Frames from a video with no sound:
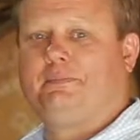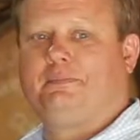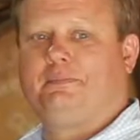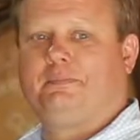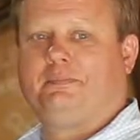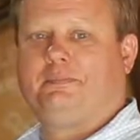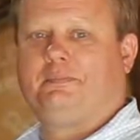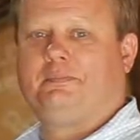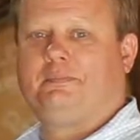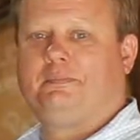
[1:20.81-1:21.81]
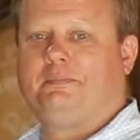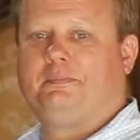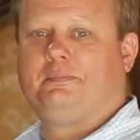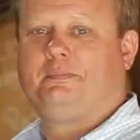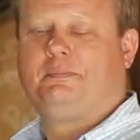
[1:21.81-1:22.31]

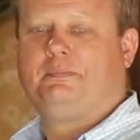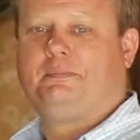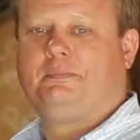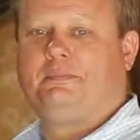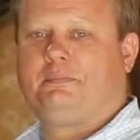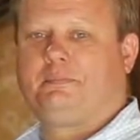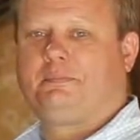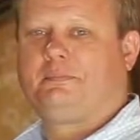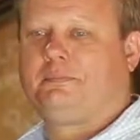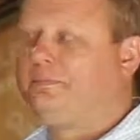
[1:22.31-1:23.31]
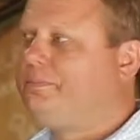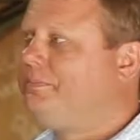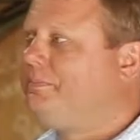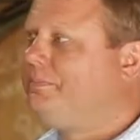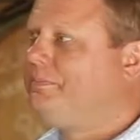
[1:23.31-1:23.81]

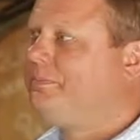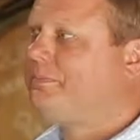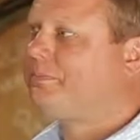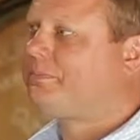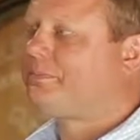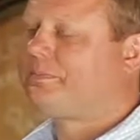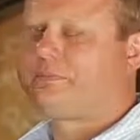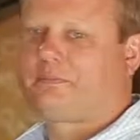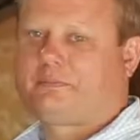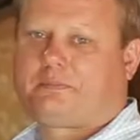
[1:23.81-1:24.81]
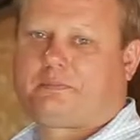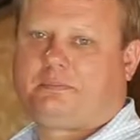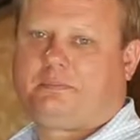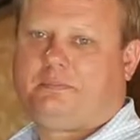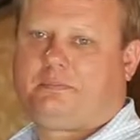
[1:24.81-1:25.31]

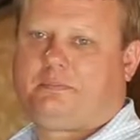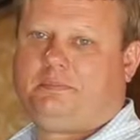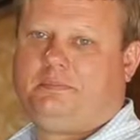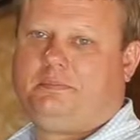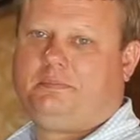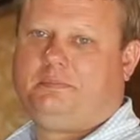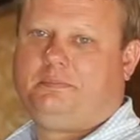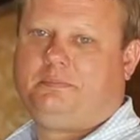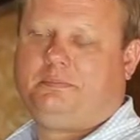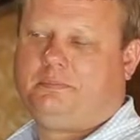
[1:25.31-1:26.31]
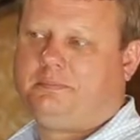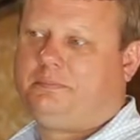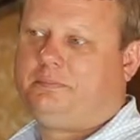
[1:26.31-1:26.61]
(silent)